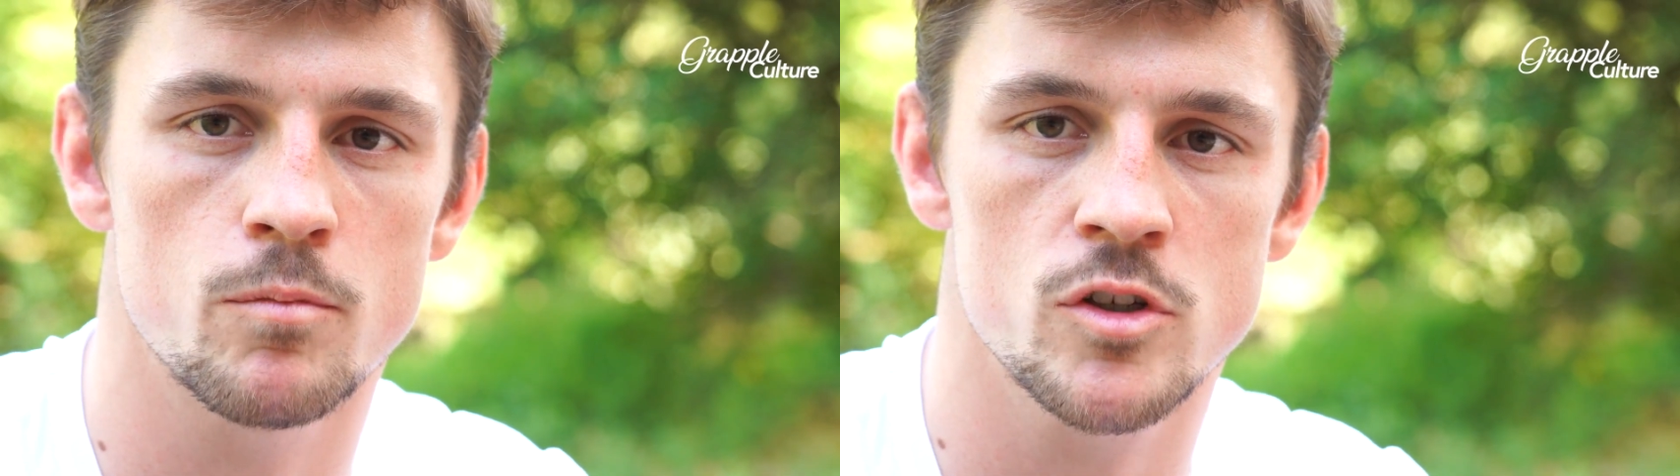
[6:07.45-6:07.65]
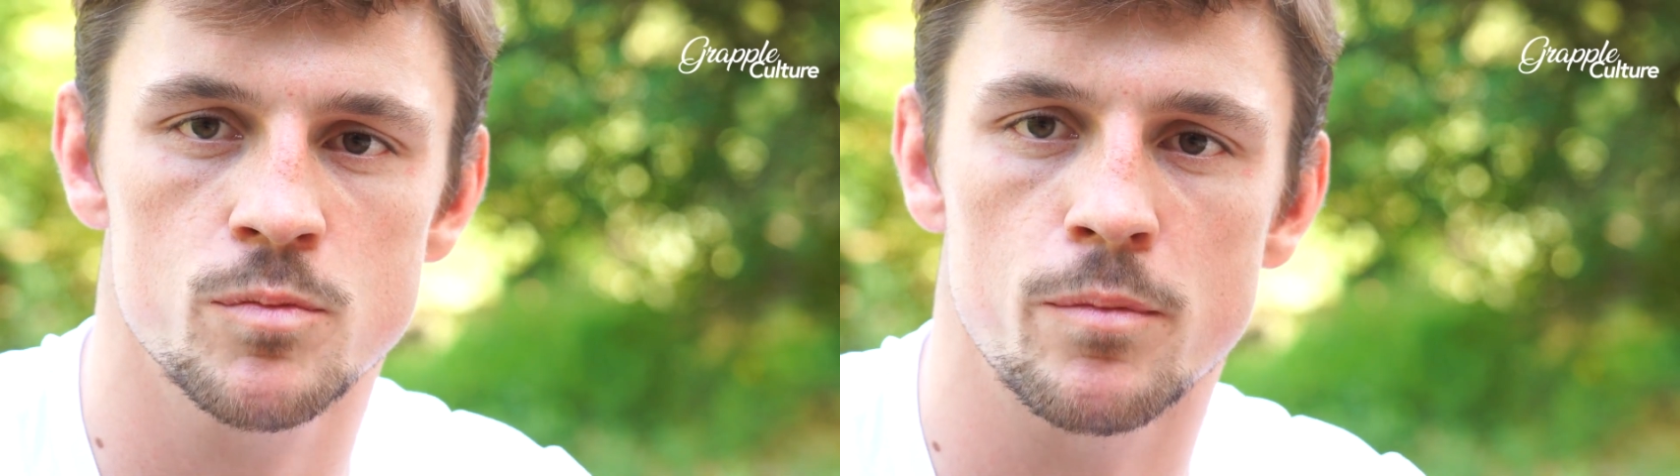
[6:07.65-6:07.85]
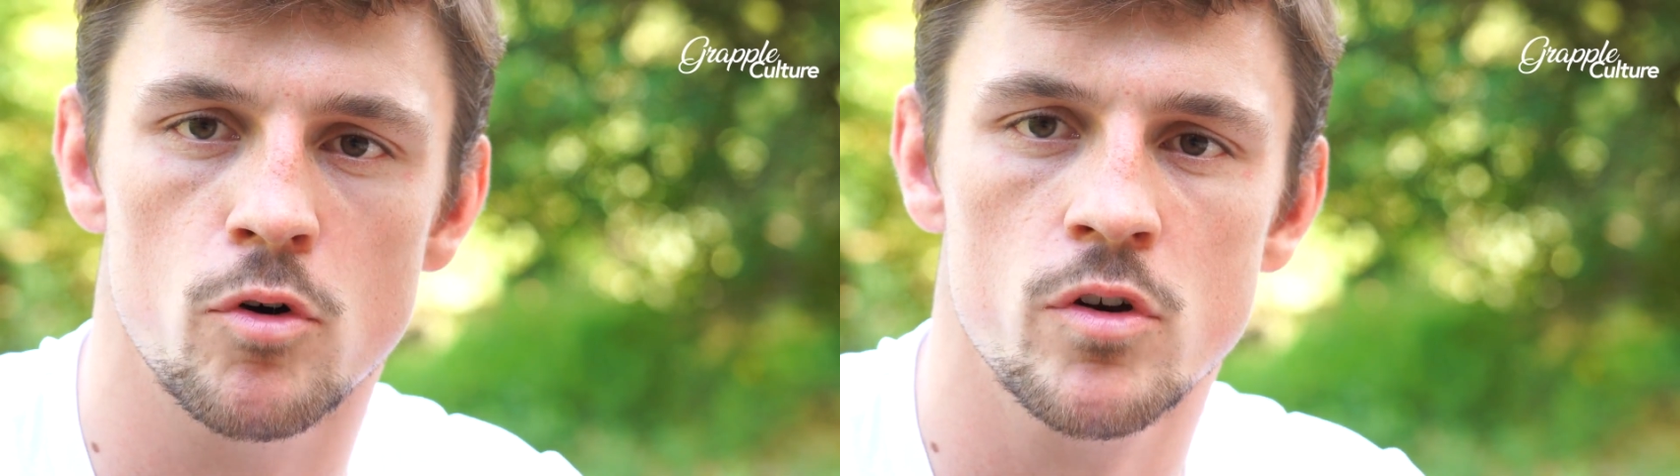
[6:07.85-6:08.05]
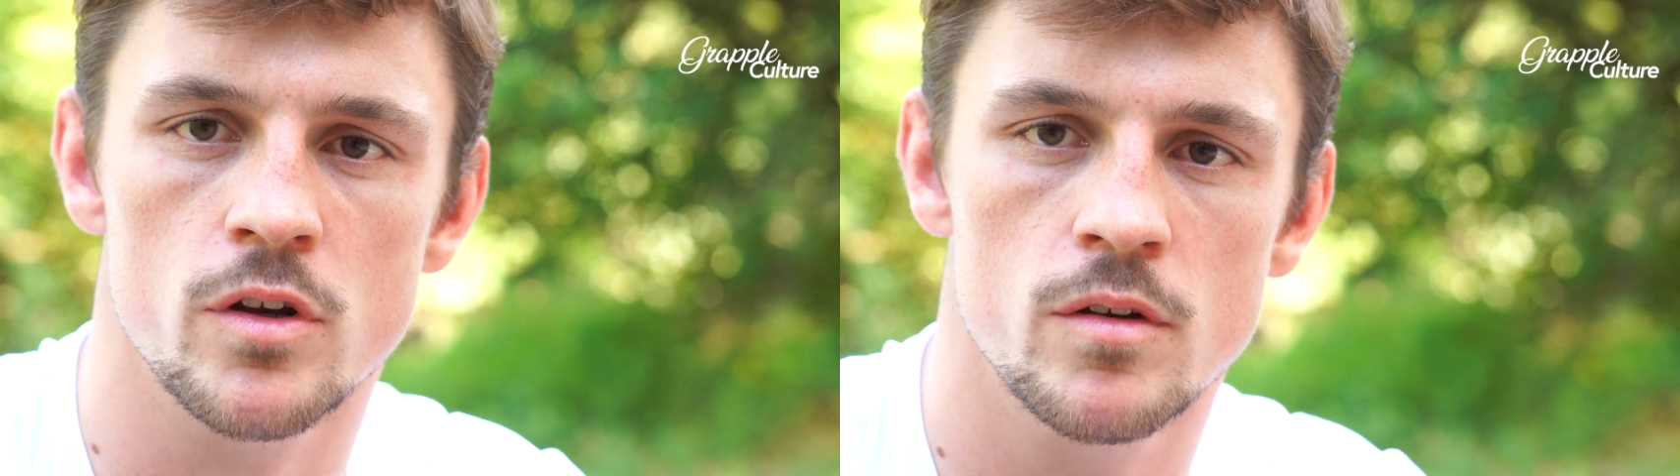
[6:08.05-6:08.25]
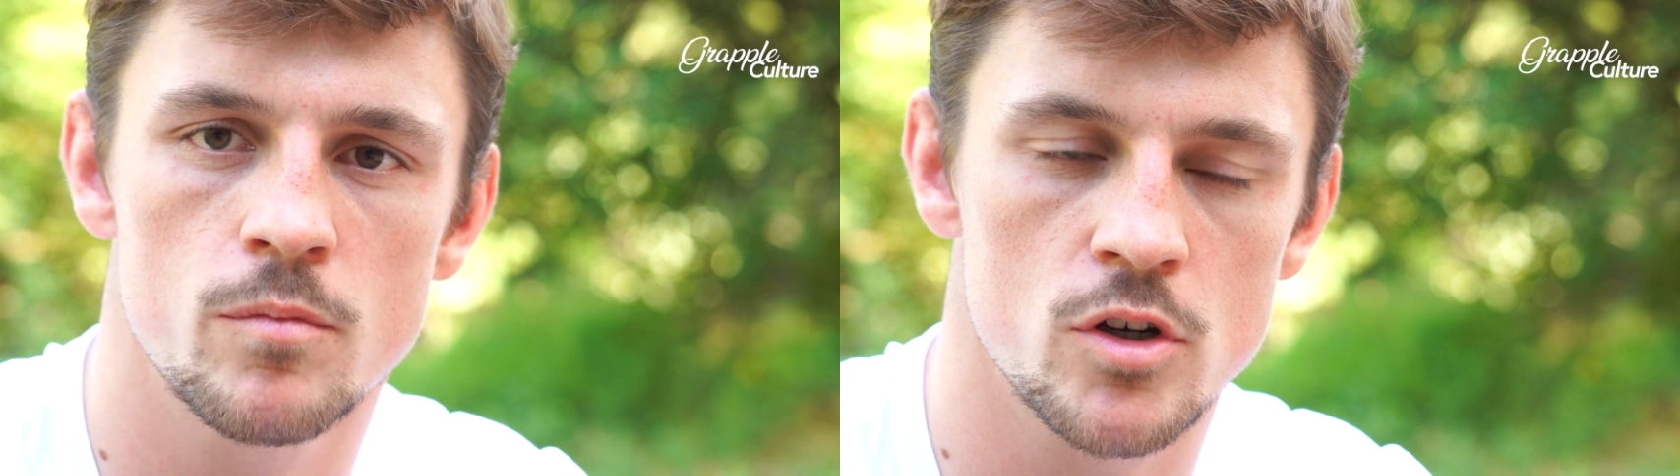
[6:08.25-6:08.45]
must be
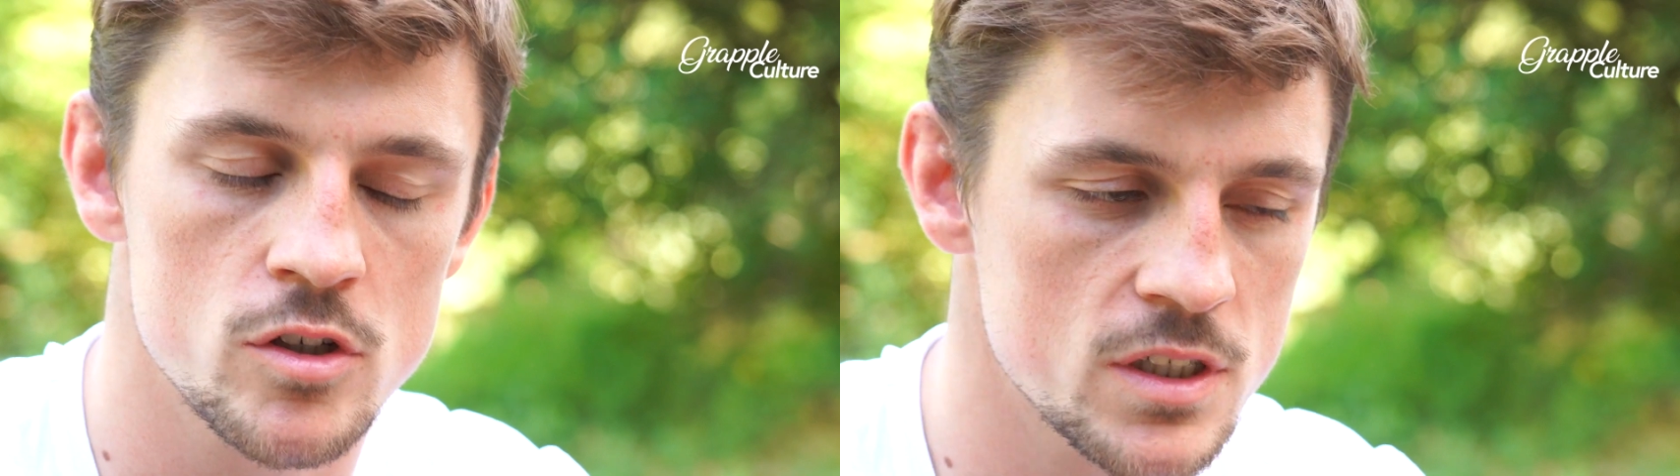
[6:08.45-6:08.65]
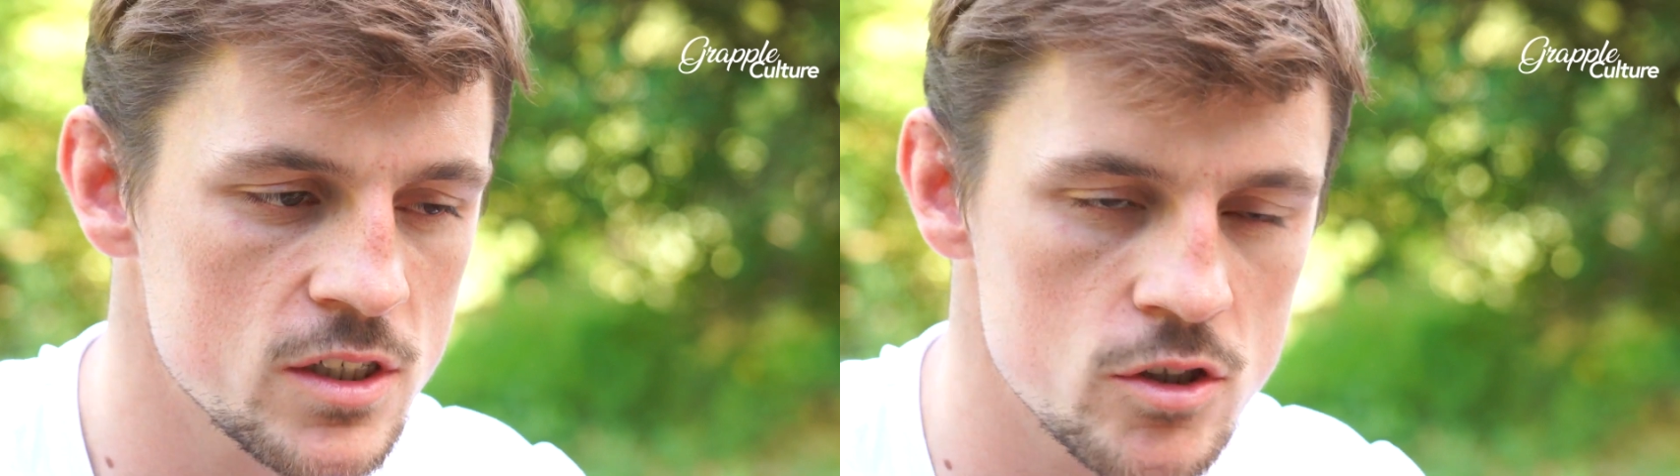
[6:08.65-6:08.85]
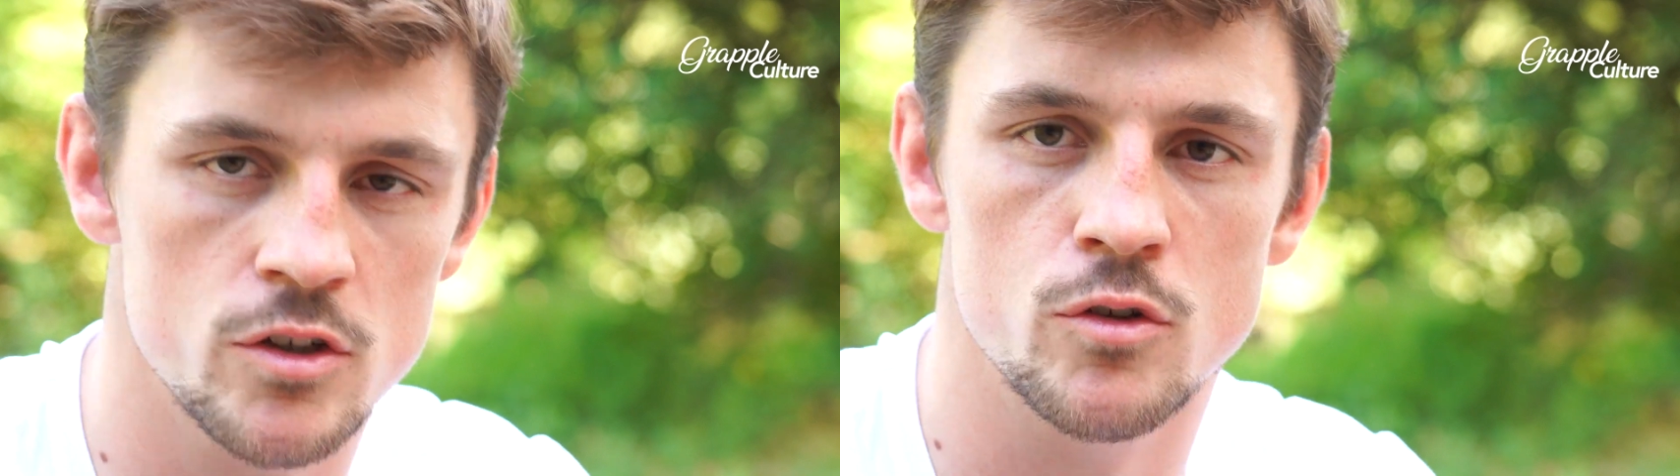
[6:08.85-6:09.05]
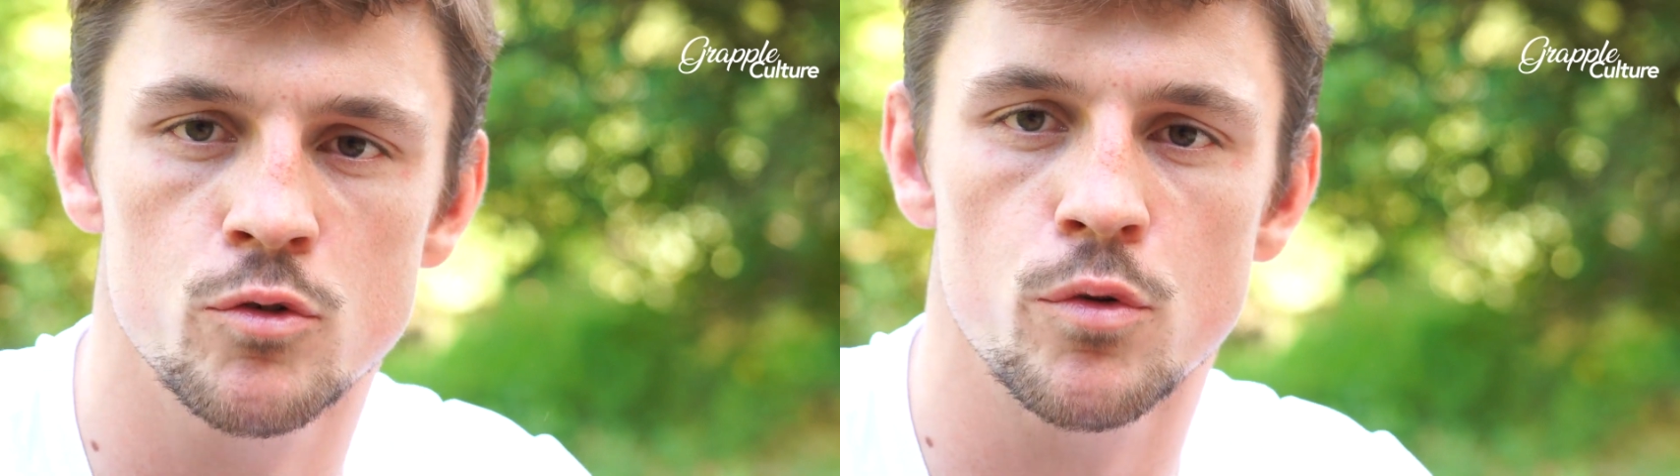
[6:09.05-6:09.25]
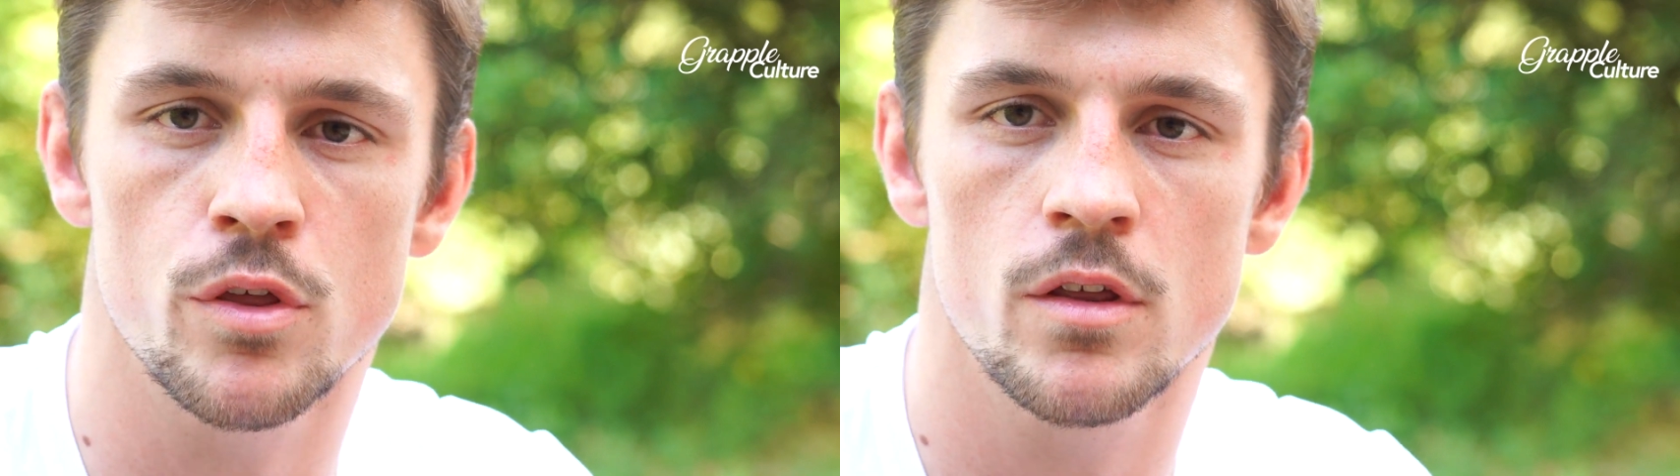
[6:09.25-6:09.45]
broken because it's not the
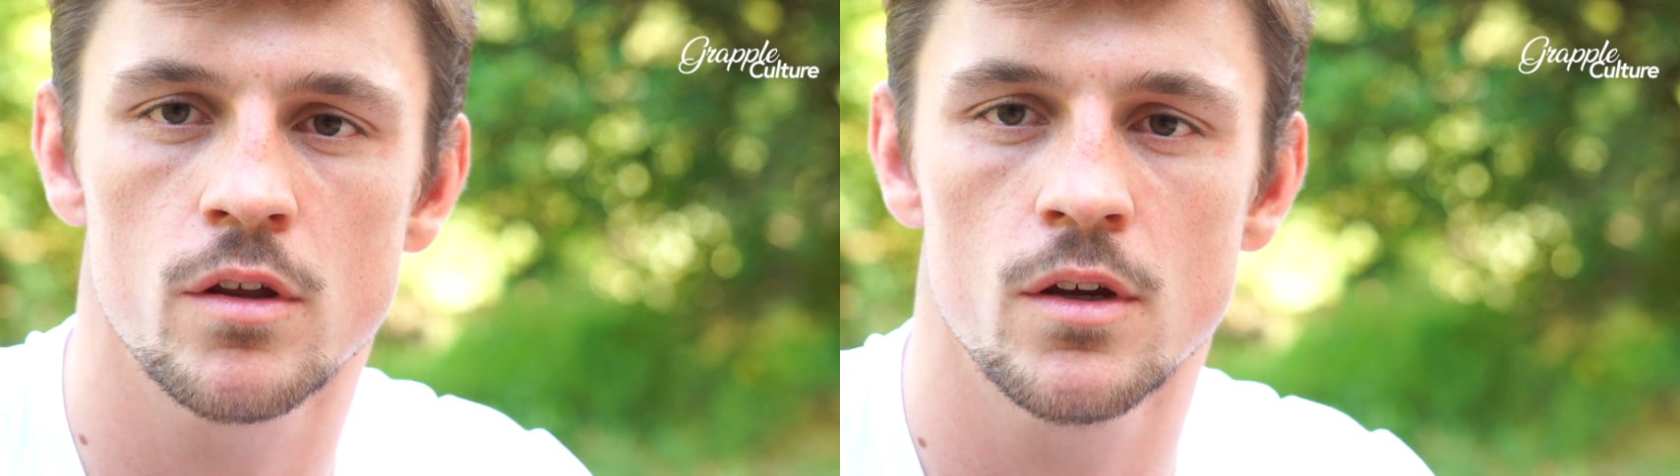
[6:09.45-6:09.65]
truth.